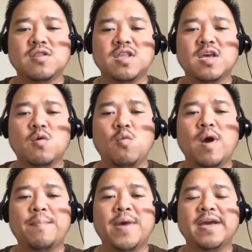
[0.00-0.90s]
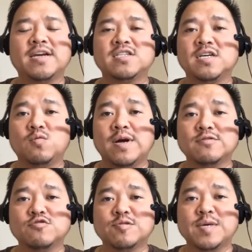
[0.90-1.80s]
the web page in Wowza
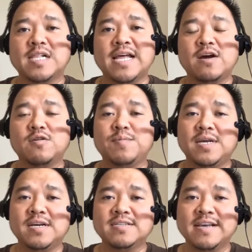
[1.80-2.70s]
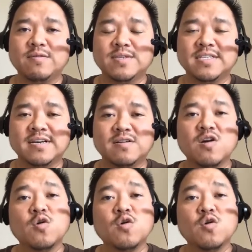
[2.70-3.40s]
Streaming Cloud because like we said,